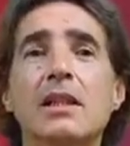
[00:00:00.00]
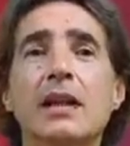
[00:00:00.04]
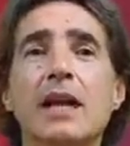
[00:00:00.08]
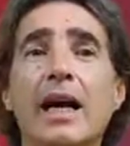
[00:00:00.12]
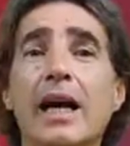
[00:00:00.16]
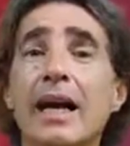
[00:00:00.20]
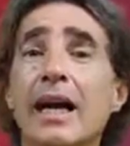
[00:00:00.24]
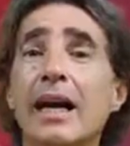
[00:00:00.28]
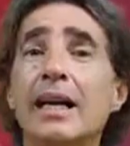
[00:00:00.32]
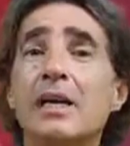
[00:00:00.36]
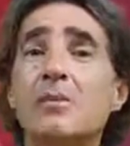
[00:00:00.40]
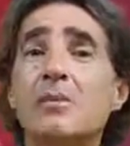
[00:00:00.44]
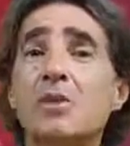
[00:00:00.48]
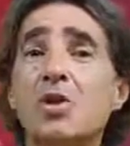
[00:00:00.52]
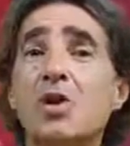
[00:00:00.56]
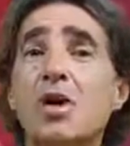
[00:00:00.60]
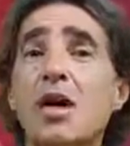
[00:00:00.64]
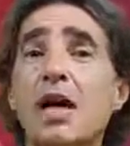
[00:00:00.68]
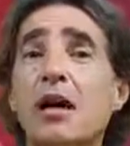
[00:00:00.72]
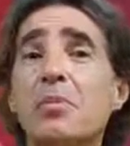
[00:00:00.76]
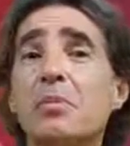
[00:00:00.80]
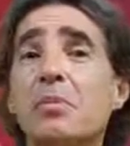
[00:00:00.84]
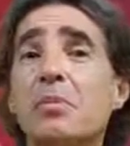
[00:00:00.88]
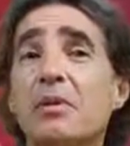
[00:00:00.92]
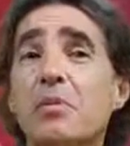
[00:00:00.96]
And I am so
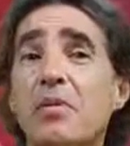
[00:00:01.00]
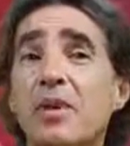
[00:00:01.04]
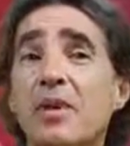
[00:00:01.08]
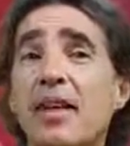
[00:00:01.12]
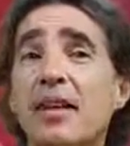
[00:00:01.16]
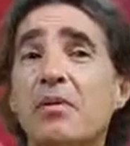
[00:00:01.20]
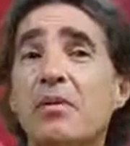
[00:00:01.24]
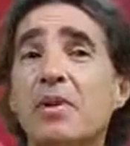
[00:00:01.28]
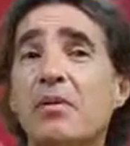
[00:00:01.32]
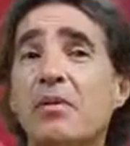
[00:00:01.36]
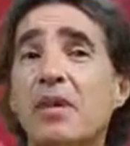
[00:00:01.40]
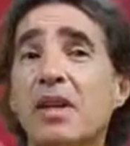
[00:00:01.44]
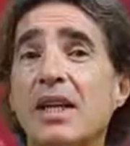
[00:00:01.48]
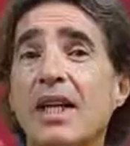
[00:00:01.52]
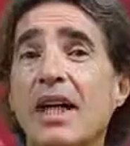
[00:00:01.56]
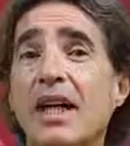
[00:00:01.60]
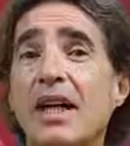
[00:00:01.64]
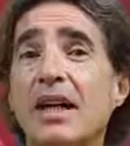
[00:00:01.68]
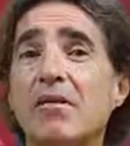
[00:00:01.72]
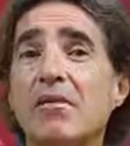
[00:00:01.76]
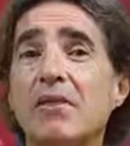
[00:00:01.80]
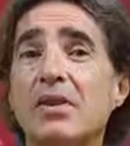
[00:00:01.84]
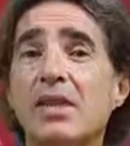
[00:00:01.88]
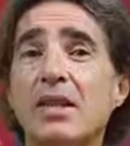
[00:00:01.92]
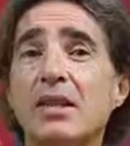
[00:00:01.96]
happy with everything I
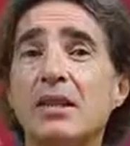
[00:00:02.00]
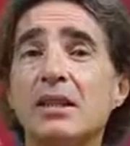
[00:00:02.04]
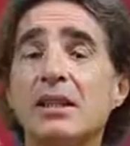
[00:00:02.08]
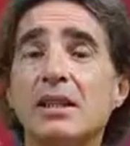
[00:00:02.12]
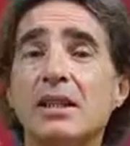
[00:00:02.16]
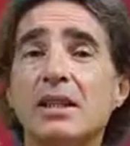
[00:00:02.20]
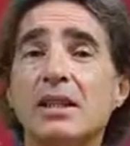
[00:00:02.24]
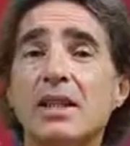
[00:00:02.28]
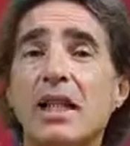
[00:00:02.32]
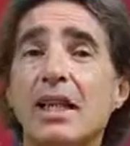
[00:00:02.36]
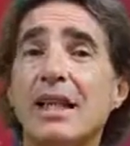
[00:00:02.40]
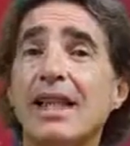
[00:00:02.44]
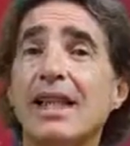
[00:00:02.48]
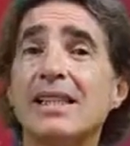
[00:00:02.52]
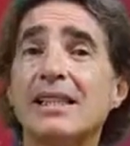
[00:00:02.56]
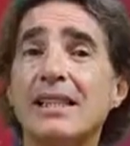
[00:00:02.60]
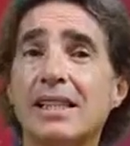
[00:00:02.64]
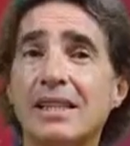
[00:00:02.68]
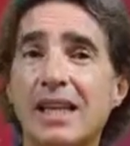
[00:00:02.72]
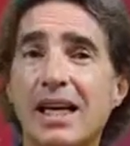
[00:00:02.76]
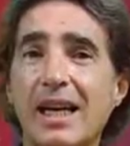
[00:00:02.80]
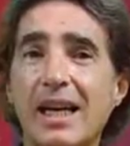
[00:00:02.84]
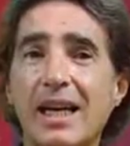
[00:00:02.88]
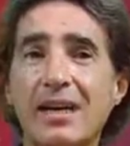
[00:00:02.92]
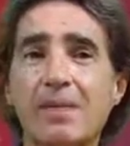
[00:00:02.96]
have learned here, and I
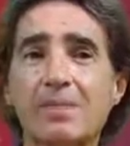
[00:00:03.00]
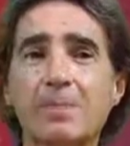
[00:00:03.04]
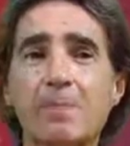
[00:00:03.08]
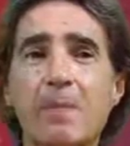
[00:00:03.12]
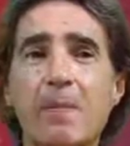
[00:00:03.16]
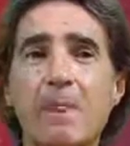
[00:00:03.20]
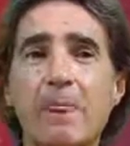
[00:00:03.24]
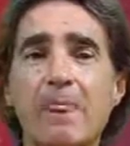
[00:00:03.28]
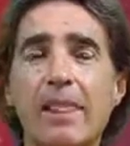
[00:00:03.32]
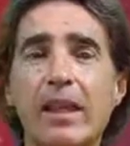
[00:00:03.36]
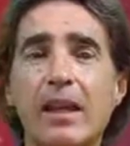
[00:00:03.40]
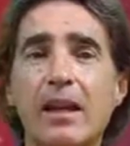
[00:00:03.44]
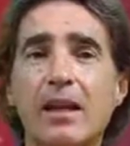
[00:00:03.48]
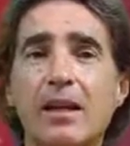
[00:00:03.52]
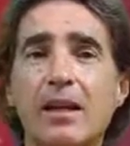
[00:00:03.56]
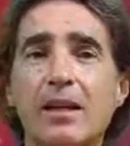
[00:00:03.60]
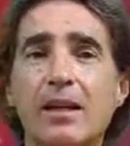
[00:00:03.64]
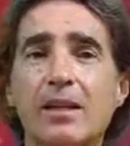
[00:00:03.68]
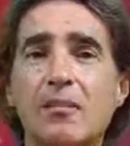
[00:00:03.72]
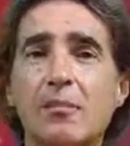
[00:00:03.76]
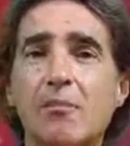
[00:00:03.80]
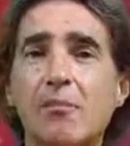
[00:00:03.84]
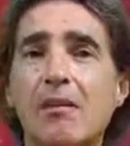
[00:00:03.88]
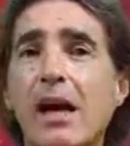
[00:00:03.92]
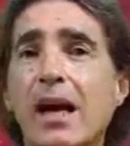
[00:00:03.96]
say
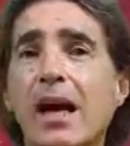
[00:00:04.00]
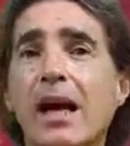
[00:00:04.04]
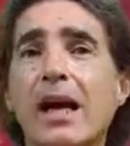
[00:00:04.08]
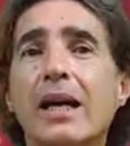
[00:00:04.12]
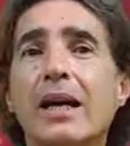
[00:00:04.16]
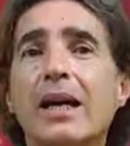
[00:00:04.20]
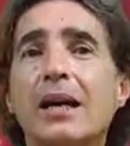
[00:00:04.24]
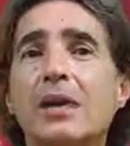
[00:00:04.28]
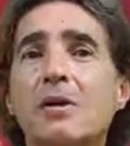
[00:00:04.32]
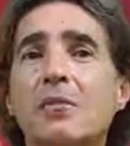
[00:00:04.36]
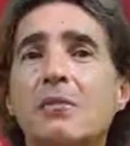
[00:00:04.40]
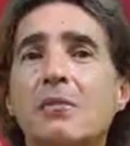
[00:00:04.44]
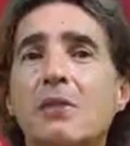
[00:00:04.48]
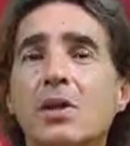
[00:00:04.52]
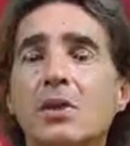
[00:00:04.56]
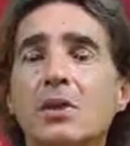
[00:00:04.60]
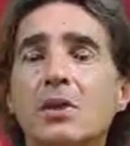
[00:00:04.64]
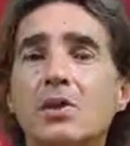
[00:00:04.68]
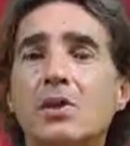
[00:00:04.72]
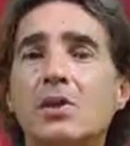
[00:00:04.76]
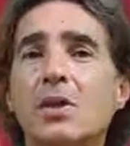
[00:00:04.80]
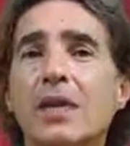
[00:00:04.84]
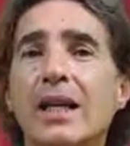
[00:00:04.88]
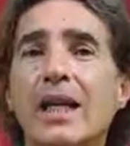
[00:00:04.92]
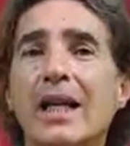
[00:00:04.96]
my
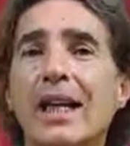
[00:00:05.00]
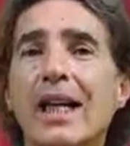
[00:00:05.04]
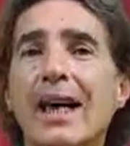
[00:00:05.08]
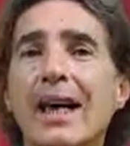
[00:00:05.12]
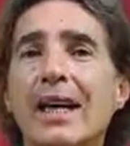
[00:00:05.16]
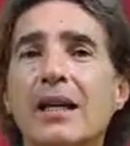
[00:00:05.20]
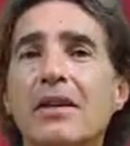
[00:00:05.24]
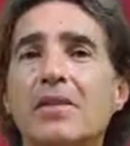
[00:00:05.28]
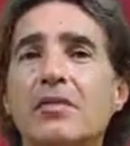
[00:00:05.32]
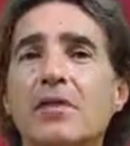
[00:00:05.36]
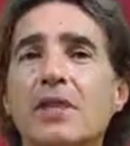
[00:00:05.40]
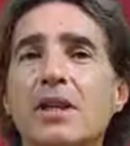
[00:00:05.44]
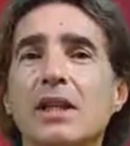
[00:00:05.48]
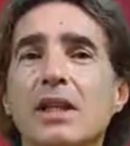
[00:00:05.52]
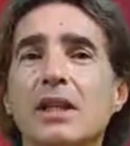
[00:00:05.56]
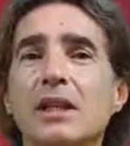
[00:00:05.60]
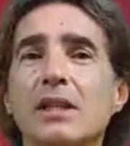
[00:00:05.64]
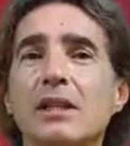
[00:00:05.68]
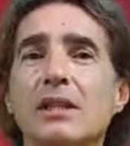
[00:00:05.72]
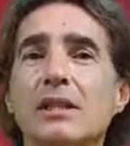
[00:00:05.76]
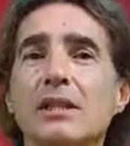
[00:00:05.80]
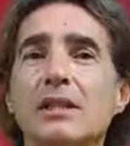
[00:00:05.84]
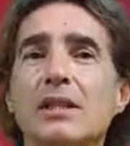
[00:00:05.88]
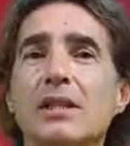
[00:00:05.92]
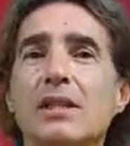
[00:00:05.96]
motto in life
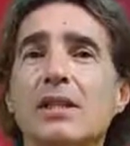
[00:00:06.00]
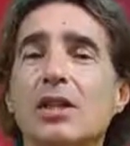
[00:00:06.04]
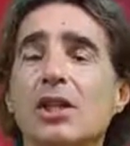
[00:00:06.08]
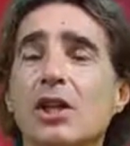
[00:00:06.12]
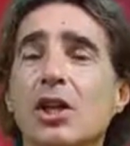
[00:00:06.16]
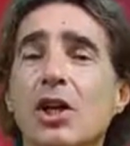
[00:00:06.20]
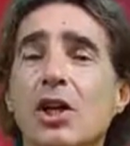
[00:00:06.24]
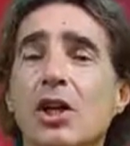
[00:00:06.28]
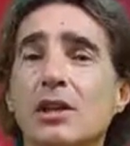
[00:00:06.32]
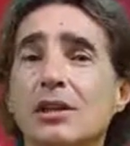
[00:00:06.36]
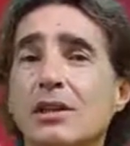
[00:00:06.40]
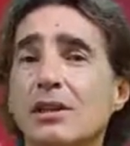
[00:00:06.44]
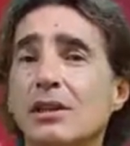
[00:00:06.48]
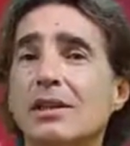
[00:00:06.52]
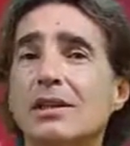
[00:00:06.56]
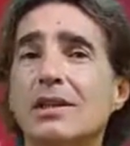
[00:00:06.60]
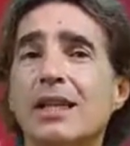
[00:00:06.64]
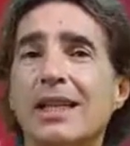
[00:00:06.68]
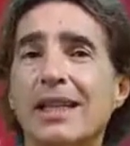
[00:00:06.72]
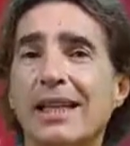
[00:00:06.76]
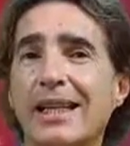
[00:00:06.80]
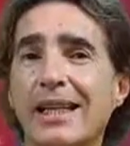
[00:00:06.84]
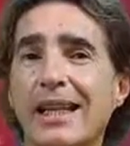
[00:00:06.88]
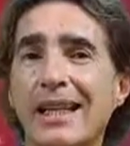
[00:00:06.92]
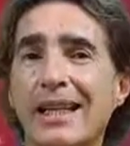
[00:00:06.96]
is
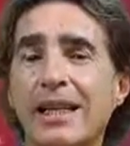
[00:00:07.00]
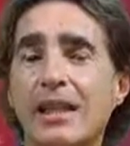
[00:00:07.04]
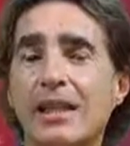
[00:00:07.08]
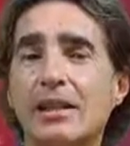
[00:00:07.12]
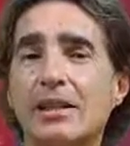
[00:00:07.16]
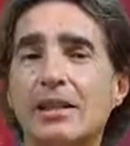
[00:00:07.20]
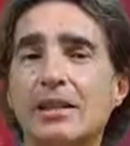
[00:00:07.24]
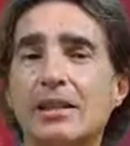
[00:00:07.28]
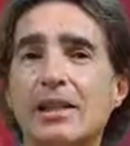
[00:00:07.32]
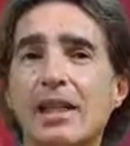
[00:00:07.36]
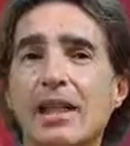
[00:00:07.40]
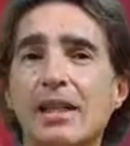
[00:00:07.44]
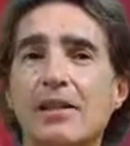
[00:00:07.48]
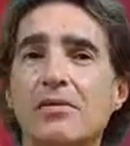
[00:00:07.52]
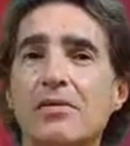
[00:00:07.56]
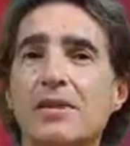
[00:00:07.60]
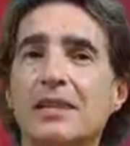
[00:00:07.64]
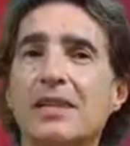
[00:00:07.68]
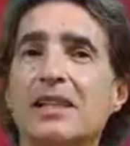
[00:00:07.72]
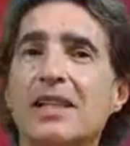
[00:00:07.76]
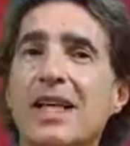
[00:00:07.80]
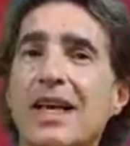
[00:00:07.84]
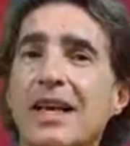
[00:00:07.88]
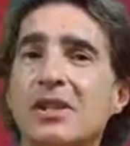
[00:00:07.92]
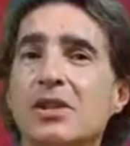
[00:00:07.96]
God-dedicated
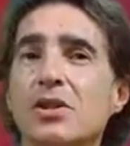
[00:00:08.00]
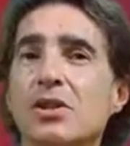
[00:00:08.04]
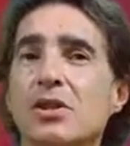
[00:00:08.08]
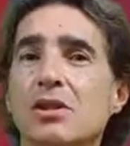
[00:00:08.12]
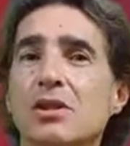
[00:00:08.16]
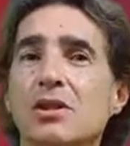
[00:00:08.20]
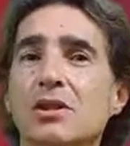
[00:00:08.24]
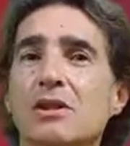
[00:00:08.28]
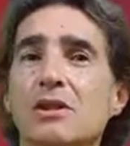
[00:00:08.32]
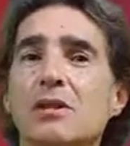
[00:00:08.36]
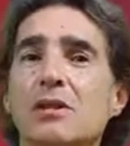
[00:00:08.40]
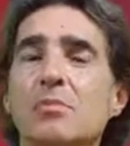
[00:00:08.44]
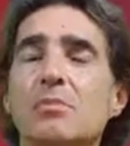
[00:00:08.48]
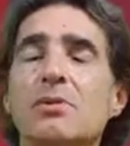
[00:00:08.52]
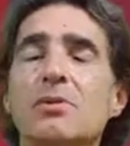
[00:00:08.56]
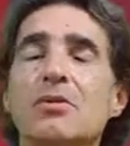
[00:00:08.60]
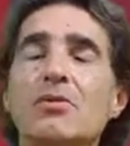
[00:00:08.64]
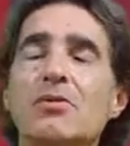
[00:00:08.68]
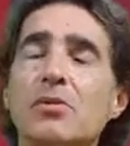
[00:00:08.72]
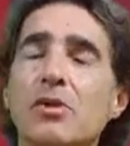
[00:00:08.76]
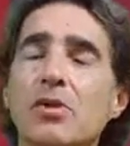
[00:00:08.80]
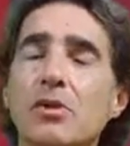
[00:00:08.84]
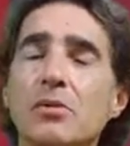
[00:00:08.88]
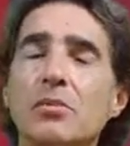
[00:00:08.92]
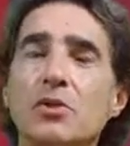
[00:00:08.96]
selfless actions
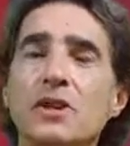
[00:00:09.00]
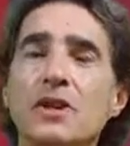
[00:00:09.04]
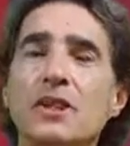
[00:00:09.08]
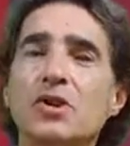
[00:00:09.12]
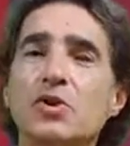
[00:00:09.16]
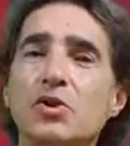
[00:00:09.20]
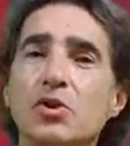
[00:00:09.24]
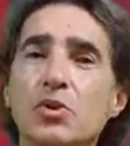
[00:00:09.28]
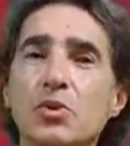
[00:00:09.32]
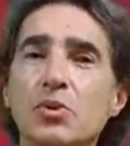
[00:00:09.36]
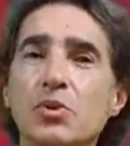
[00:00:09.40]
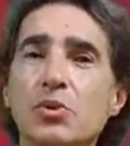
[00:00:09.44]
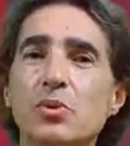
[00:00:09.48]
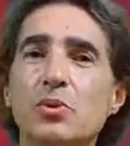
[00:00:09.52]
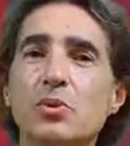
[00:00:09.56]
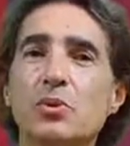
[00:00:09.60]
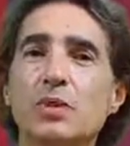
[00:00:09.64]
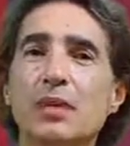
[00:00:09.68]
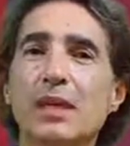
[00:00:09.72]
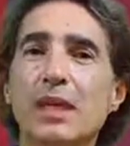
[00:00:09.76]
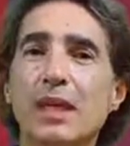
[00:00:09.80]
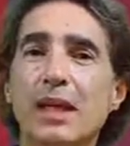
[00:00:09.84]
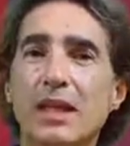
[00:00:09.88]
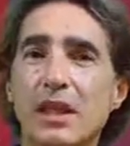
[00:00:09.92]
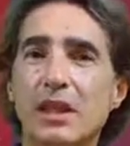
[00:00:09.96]
performed in true
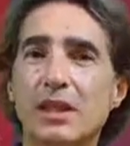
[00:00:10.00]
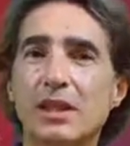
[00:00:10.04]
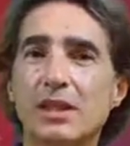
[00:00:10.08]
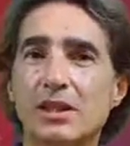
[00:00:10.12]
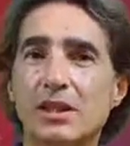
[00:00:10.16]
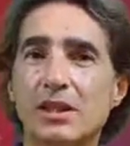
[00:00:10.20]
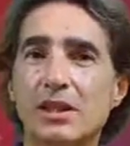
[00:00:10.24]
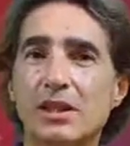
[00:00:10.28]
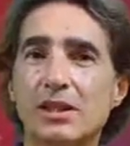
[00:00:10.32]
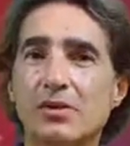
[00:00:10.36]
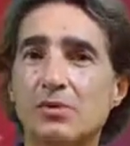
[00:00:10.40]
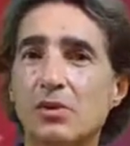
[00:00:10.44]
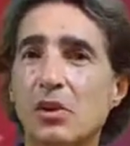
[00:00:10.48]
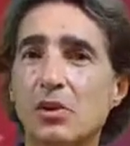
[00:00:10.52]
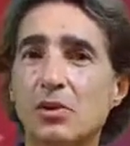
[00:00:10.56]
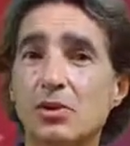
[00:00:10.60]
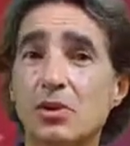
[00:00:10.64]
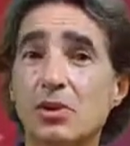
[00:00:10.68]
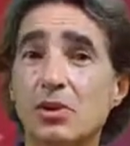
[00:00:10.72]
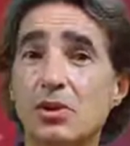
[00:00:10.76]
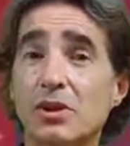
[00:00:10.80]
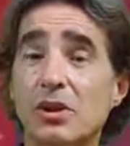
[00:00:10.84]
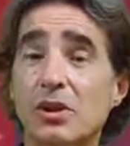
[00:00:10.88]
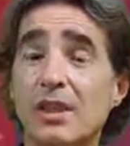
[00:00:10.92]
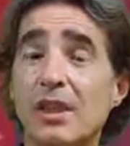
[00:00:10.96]
and honest
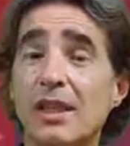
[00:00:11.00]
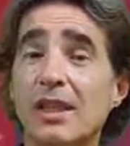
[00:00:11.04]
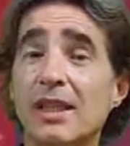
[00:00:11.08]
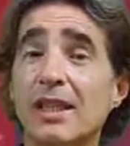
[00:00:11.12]
devotion.